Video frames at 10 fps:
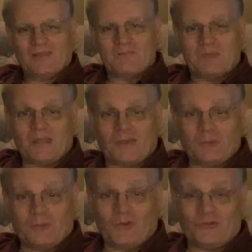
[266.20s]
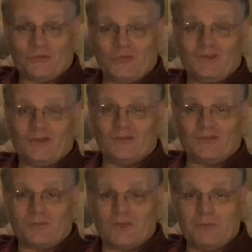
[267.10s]
Many of the boys would know
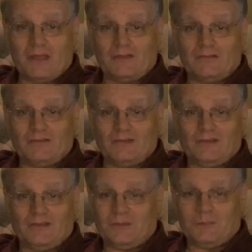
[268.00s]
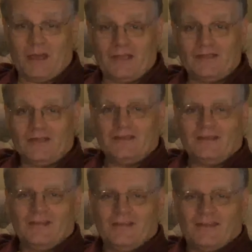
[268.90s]
some of the men at the mine,
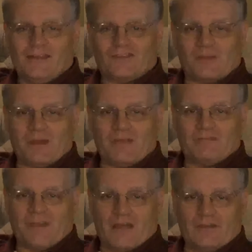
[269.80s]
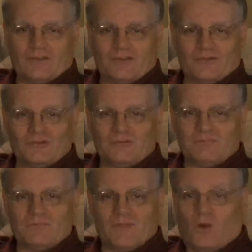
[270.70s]
and some had fathers or
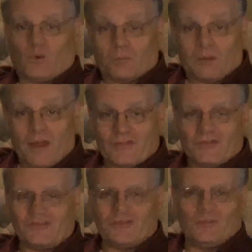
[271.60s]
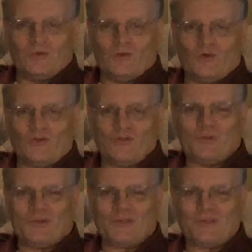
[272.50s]
older brothers that were already
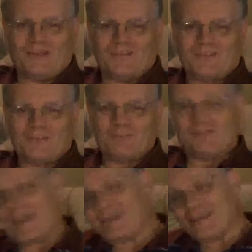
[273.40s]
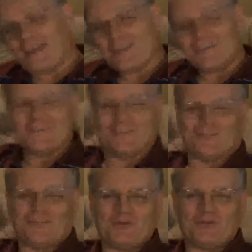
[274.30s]
working there. They'd, "Hey Dad," as
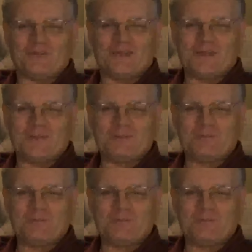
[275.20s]
they went down.